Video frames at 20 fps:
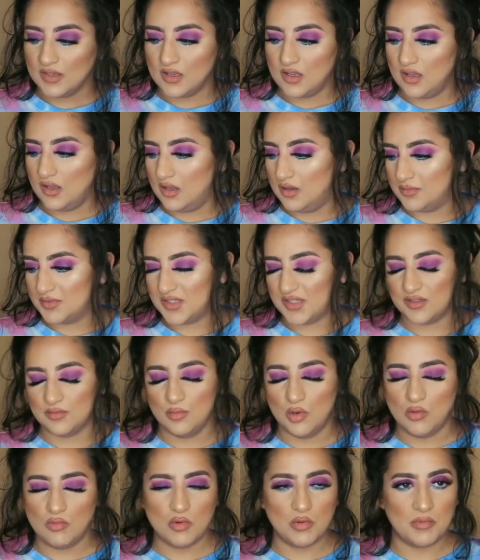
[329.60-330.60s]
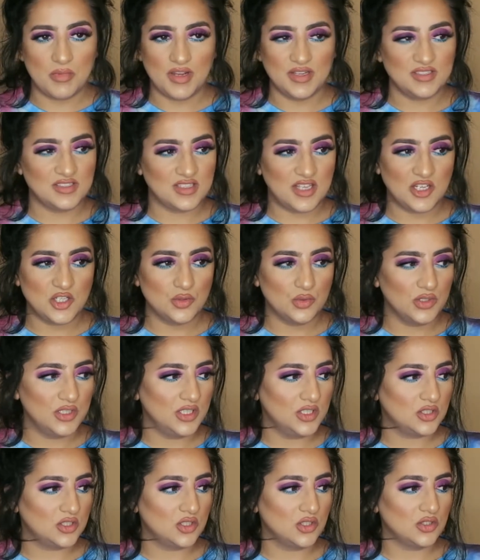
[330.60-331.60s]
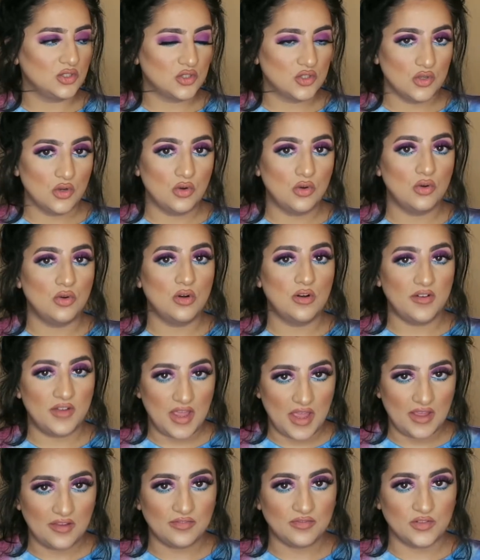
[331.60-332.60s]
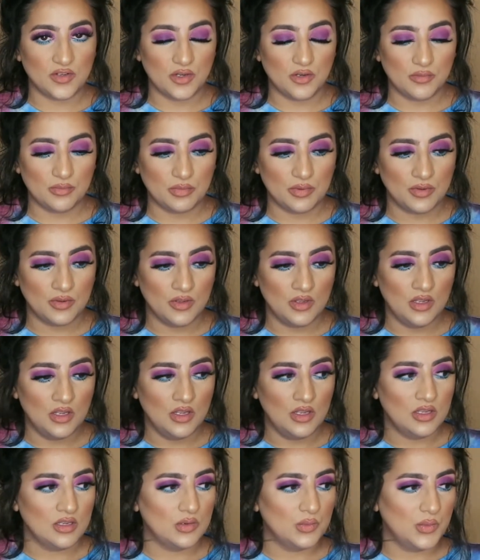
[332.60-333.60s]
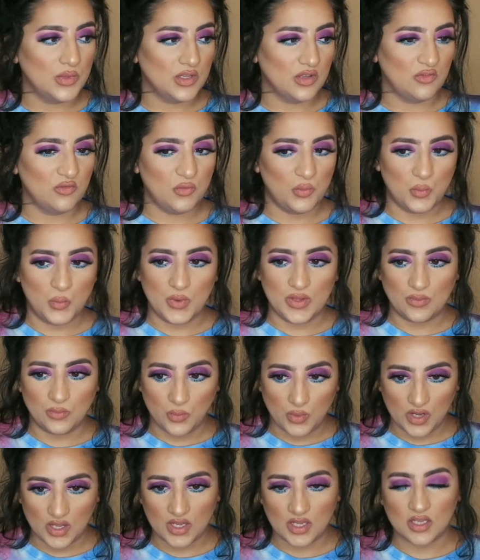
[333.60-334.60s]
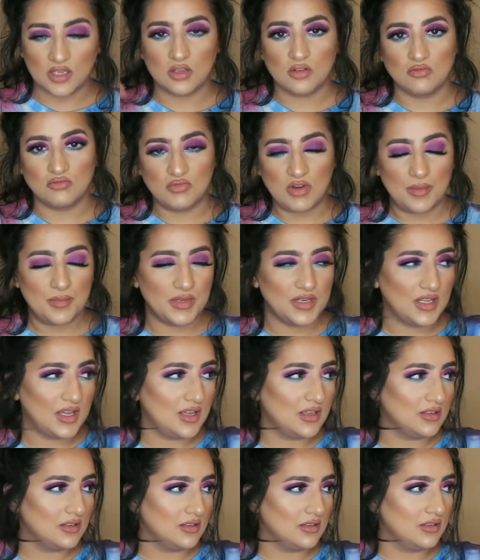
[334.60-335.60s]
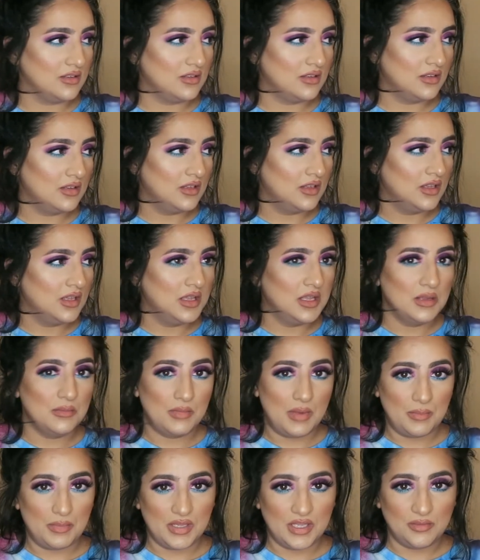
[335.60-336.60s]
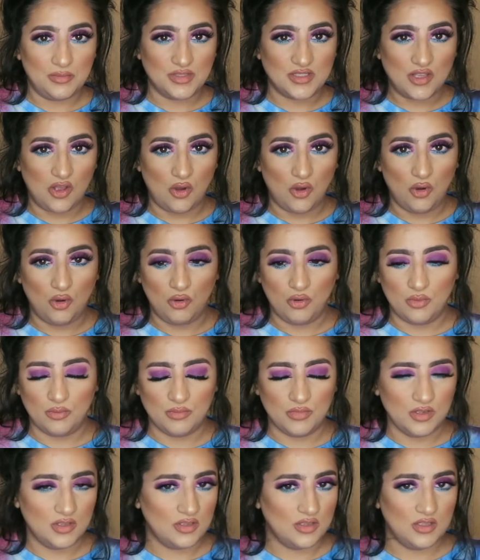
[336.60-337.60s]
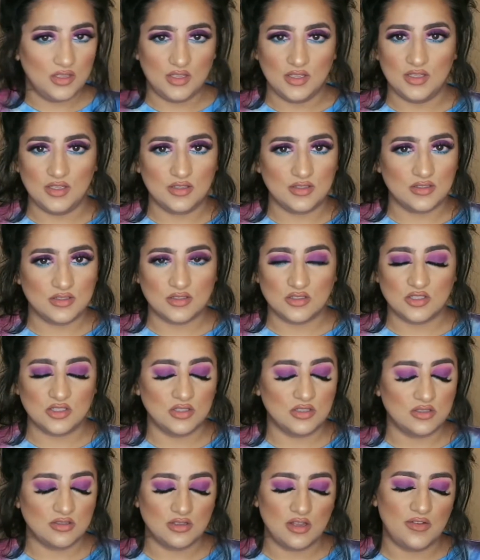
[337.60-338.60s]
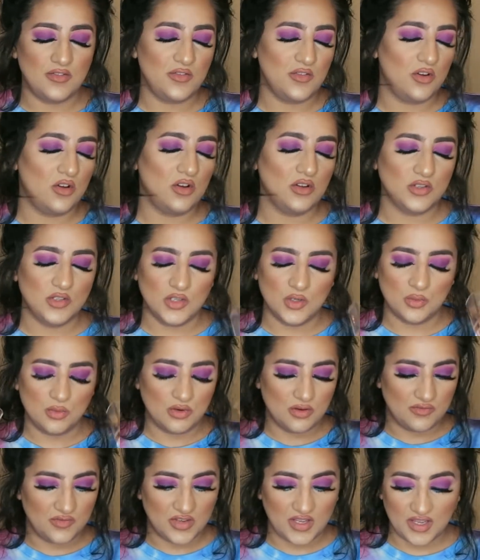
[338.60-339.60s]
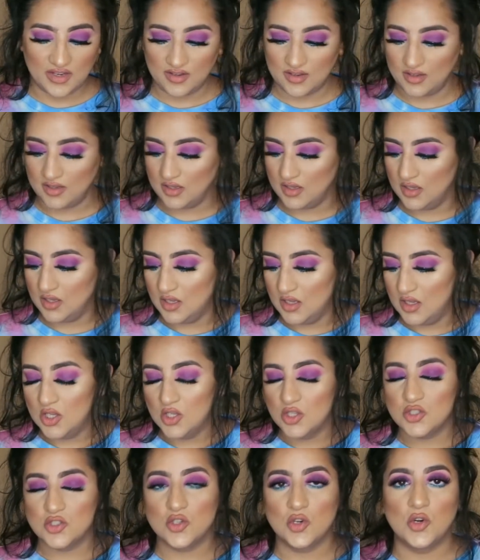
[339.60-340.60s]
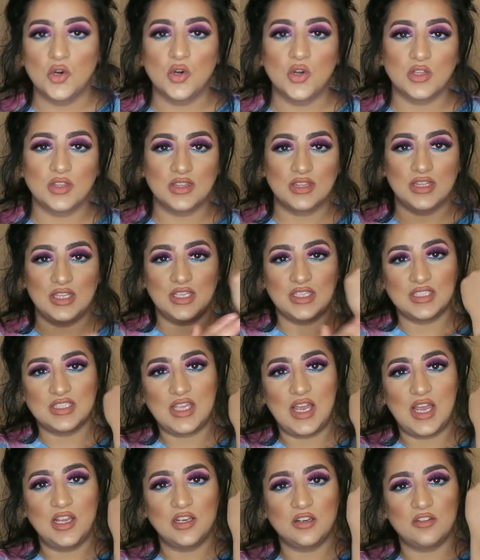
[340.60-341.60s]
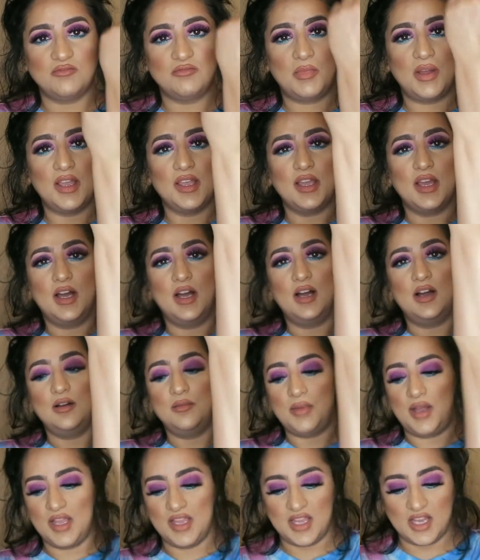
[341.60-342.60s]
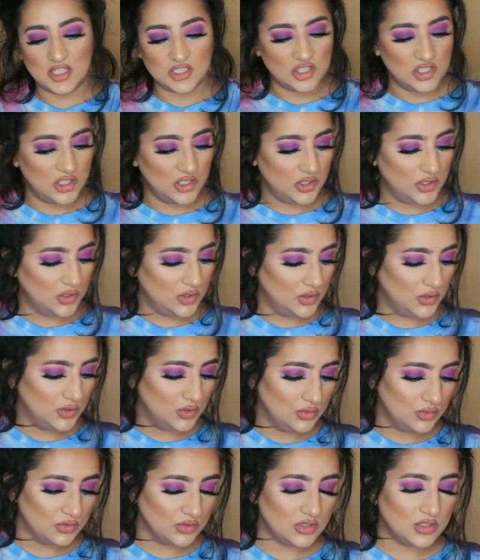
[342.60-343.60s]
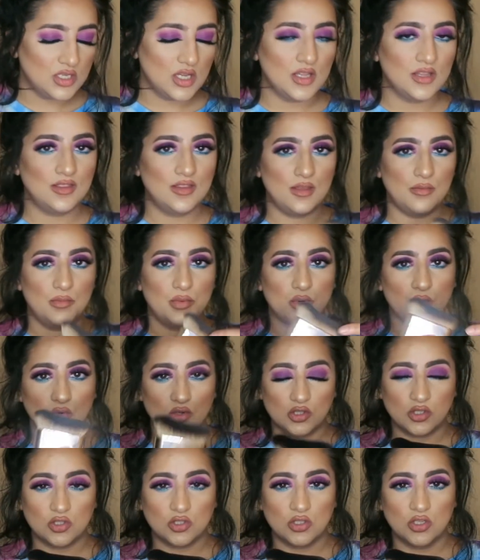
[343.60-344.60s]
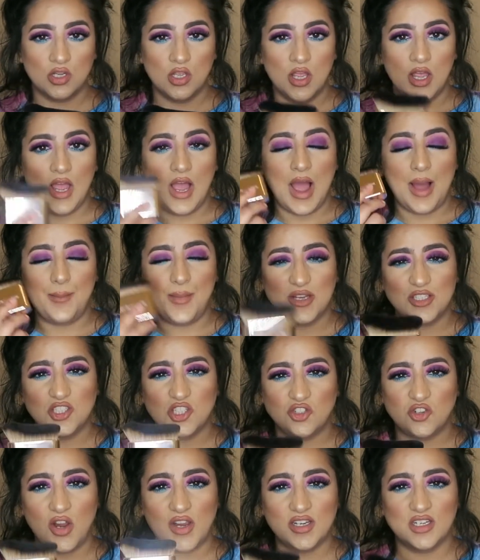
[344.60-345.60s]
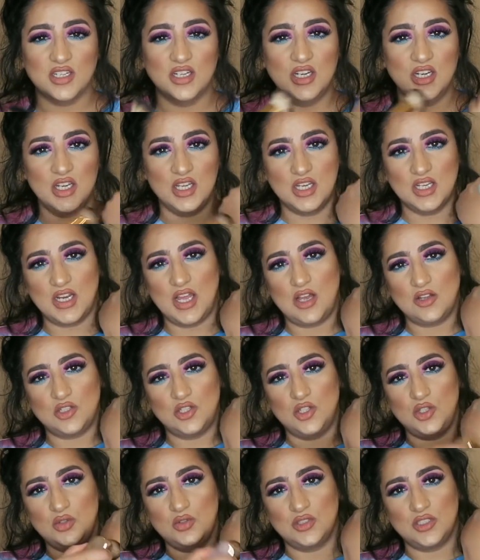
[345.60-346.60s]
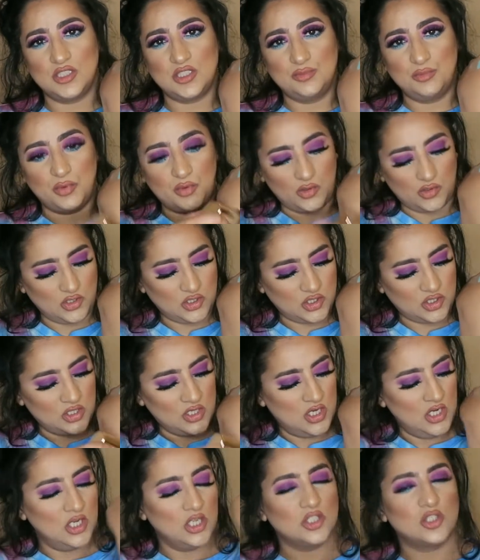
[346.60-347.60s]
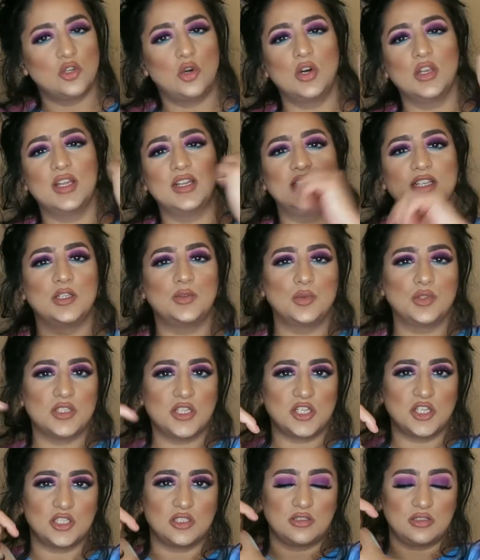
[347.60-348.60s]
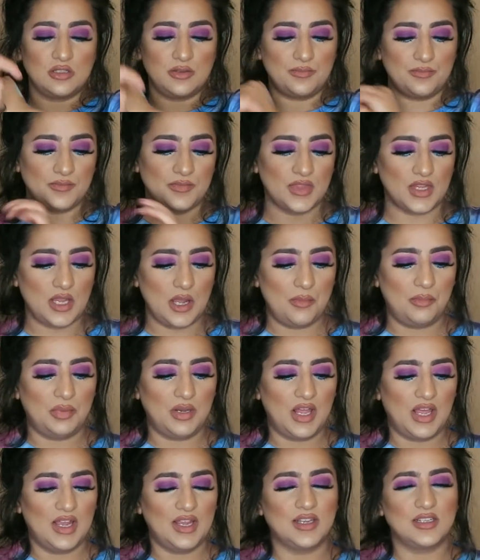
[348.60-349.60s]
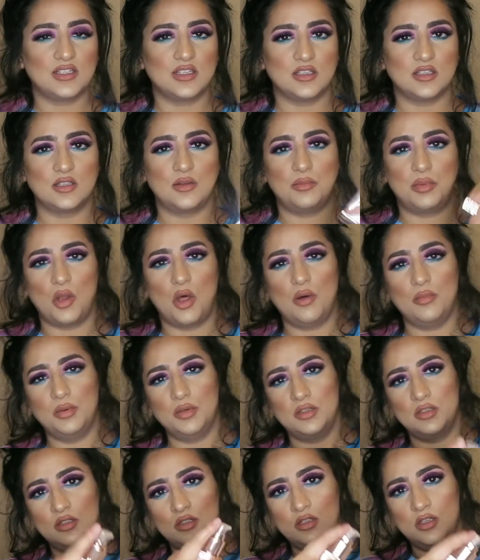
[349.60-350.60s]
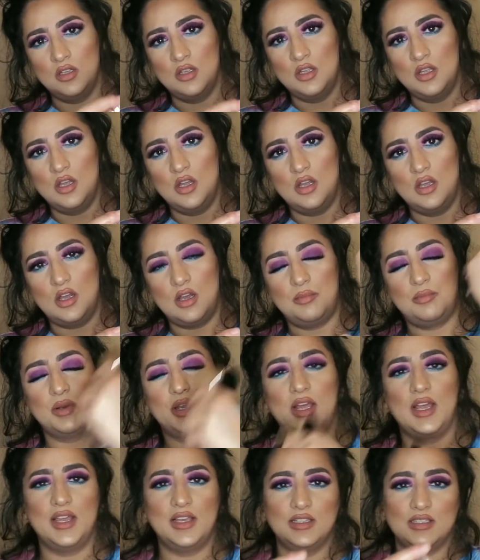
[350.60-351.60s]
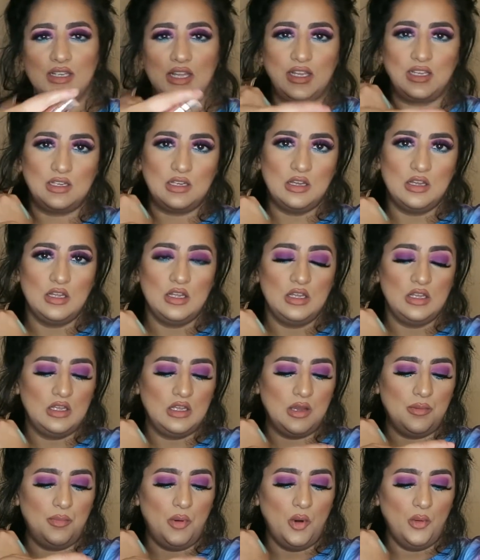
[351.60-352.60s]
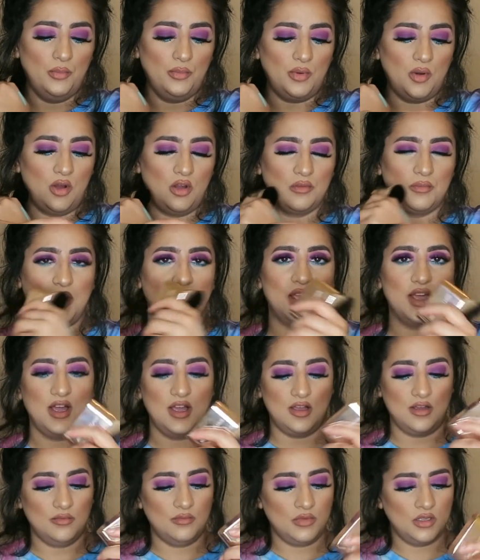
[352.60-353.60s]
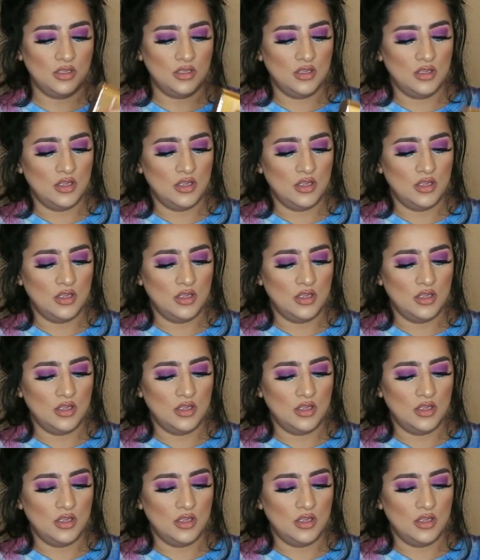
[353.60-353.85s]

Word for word: because uh, um, at the moment my schedule is so effed up with with work, Ramadan, my baby's at home. It's just I thought you know what, forget it. So this side of my arm, I actually used the brush. I'm actually trying to learn how to use this brush. So all I did was I just applied the blob, applied like a, a pump on my arm